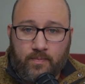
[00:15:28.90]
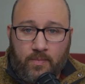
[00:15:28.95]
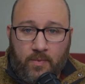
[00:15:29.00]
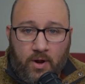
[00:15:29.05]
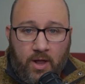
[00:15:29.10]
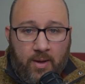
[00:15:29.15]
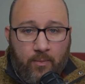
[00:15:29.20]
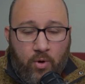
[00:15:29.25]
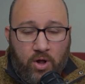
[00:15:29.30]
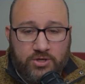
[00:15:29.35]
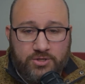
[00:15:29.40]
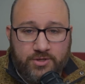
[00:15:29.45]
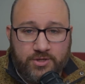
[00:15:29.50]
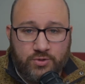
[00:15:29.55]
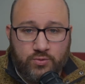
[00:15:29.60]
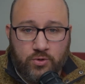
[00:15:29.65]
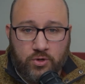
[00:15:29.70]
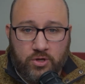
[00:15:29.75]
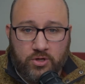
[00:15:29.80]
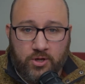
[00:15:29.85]
I'm watching this
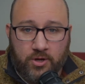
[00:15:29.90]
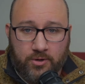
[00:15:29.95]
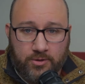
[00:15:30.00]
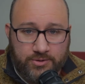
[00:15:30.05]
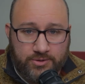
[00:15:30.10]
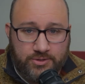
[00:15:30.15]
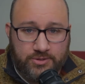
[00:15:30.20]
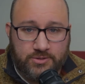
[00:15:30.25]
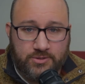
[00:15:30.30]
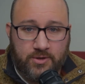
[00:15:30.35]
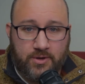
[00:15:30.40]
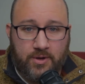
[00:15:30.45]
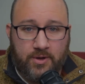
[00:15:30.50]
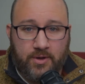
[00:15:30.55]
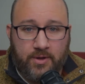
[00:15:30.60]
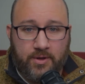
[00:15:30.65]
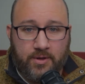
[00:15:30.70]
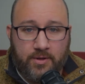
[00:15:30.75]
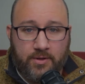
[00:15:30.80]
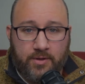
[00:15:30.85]
real close.
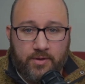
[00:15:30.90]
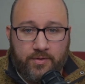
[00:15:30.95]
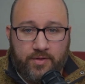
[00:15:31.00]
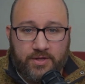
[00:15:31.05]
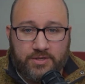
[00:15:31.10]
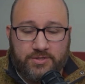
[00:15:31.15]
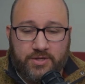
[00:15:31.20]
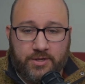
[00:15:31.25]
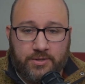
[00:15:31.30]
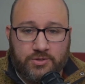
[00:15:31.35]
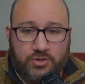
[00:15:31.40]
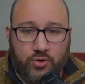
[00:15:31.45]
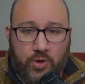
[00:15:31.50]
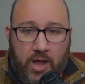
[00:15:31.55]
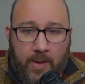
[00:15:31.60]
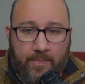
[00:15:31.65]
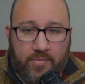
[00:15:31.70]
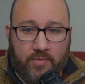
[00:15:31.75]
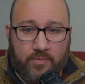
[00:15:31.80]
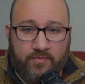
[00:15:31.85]
These things do
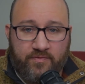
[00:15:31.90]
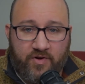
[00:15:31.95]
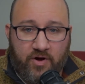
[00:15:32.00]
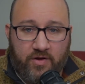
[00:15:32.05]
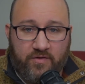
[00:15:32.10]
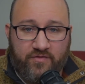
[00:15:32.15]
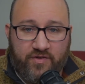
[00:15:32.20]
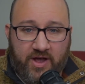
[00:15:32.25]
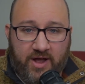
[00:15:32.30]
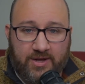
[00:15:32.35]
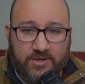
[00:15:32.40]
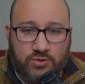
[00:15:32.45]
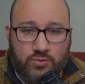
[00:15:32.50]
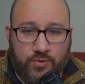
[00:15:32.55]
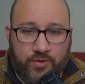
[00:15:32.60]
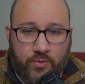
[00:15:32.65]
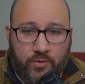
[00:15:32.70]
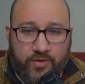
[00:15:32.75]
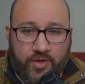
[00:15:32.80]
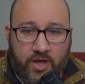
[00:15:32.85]
happen very fast
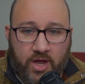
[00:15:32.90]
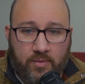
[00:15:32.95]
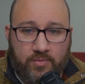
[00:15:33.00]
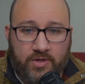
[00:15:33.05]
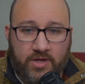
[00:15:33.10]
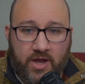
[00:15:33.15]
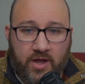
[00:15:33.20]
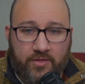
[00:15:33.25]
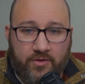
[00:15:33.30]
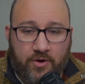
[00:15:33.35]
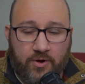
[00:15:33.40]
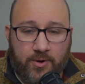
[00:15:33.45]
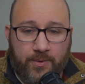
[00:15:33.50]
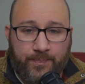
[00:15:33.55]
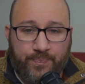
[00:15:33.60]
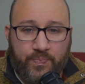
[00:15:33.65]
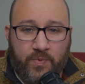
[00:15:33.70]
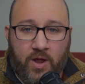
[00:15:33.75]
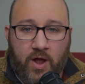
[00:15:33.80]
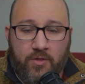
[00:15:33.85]
when they come together.
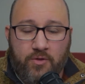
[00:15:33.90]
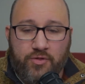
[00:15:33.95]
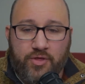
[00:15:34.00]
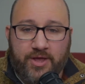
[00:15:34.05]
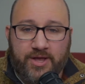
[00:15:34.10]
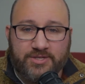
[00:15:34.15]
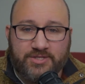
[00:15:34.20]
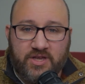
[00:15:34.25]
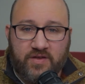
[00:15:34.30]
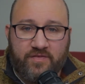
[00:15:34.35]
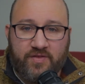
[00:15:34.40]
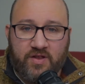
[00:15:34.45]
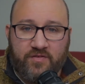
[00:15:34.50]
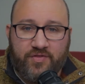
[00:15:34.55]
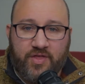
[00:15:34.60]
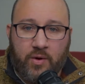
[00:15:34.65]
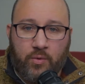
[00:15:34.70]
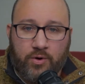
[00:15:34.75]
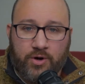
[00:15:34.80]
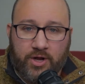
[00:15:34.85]
Other thing is, even if
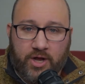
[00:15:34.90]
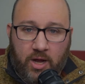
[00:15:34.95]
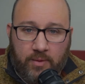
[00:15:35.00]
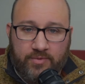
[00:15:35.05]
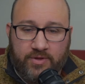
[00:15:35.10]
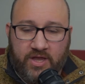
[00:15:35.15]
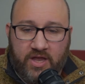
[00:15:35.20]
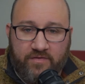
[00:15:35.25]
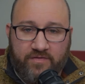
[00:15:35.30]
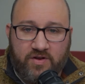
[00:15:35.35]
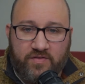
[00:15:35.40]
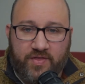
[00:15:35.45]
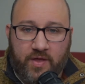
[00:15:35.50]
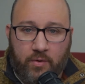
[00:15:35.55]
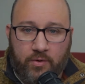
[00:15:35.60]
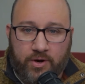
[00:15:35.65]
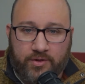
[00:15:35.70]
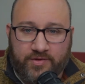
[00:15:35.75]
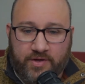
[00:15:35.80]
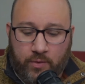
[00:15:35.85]
they were
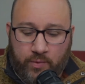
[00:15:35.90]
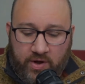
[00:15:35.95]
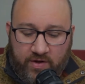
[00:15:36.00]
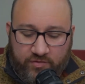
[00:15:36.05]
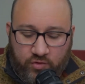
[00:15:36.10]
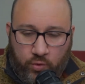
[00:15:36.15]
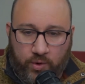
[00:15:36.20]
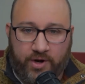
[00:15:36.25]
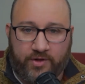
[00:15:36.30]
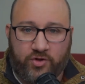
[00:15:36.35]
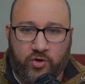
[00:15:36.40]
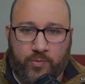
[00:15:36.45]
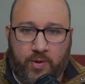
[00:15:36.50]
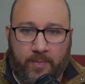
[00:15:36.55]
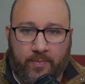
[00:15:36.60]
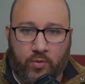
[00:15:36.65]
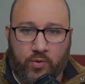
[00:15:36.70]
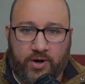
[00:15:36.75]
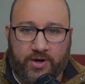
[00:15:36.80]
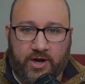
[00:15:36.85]
to say we have 22
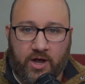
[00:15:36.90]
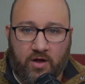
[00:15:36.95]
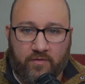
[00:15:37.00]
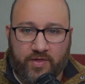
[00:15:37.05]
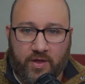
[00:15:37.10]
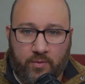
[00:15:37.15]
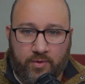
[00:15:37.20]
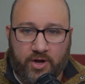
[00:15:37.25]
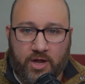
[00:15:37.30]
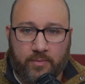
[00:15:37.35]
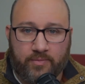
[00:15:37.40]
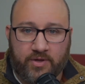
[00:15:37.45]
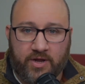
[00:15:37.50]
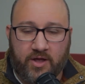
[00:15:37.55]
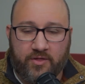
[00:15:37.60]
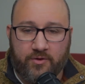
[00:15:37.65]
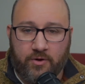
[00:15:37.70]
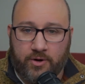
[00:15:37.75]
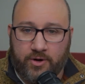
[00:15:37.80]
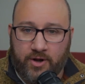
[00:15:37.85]
people right now, if they were to come
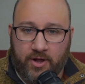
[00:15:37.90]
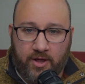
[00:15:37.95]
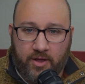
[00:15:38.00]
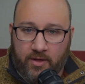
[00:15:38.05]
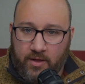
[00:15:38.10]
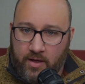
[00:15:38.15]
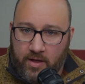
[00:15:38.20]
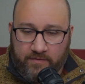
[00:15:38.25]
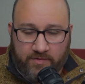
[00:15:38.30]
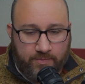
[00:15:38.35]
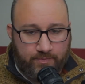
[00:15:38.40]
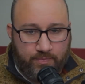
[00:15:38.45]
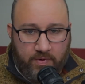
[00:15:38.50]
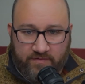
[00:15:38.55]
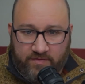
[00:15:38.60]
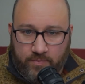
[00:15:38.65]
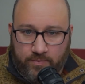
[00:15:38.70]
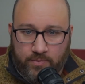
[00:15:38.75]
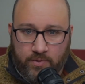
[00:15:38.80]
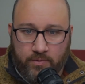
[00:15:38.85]
together and
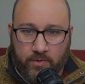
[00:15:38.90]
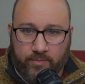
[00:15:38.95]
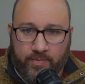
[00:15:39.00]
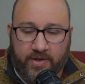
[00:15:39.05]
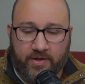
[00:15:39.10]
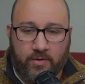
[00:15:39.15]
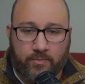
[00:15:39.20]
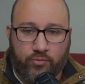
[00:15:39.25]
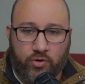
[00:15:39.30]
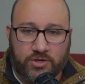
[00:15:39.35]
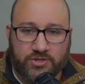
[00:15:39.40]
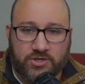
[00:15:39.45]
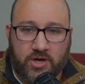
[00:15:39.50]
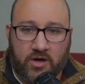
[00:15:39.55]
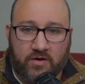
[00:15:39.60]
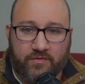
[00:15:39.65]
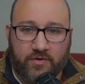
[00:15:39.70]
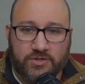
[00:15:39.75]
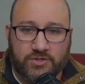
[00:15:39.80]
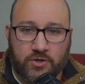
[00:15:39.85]
have a press
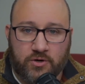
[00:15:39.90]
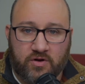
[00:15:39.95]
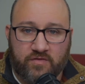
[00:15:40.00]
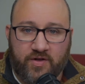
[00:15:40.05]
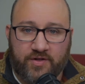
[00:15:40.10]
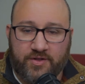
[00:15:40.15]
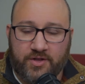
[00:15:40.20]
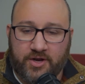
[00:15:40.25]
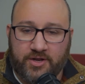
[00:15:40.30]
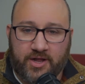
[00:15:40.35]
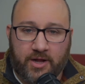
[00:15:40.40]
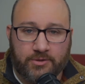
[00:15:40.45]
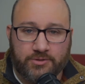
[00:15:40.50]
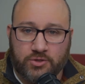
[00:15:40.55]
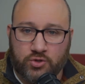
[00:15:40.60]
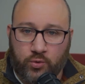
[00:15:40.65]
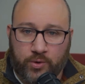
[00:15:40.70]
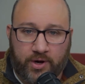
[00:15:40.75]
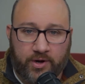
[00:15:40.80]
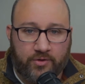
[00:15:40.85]
conference or an event and announce a
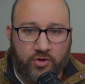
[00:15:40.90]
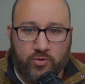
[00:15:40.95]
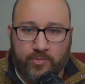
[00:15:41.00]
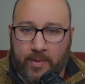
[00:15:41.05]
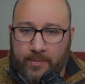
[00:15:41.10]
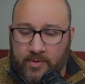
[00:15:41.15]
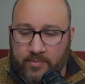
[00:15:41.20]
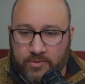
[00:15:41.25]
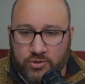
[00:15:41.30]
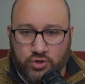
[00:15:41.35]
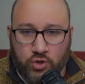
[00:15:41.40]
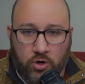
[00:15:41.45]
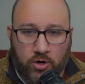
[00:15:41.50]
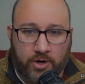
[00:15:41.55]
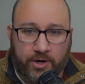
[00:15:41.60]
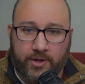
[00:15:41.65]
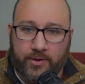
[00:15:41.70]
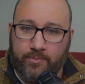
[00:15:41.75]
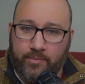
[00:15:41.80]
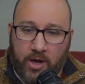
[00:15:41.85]
22-member
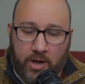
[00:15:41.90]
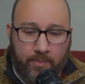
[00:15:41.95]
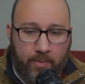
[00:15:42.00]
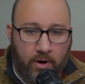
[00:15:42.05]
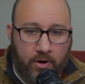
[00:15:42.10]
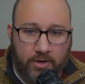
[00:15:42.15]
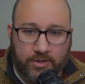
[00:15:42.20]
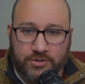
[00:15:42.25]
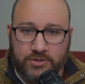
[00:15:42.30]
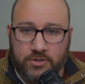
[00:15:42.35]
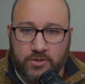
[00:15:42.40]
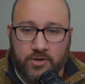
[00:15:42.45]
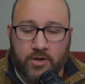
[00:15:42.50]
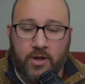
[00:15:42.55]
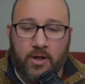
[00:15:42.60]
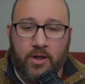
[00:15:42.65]
majority, bipartisan,